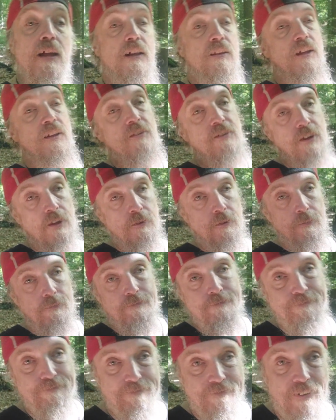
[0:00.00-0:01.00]
that's it.
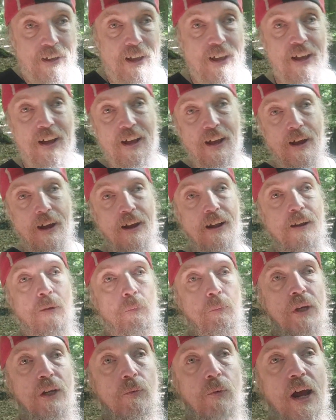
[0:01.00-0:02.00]

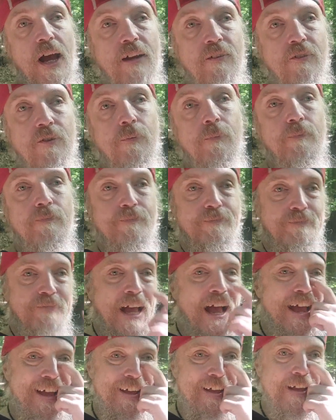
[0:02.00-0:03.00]
Big rant
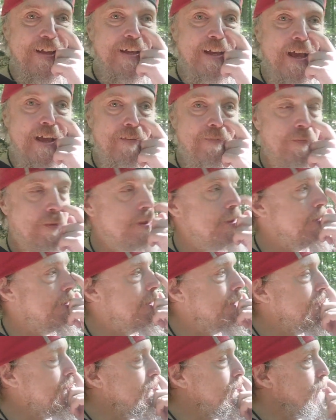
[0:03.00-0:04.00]
again.
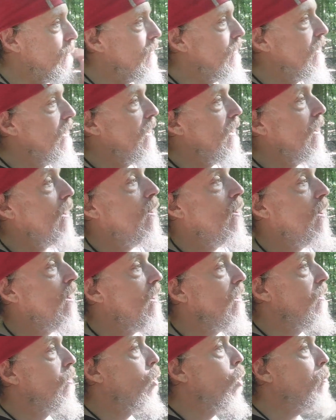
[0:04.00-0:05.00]

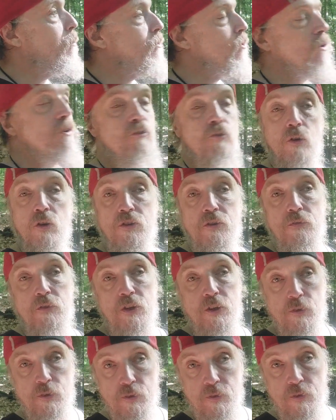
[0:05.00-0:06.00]
Hope you enjoyed the
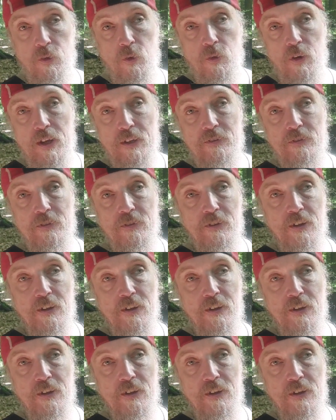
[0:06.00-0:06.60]
video, no less,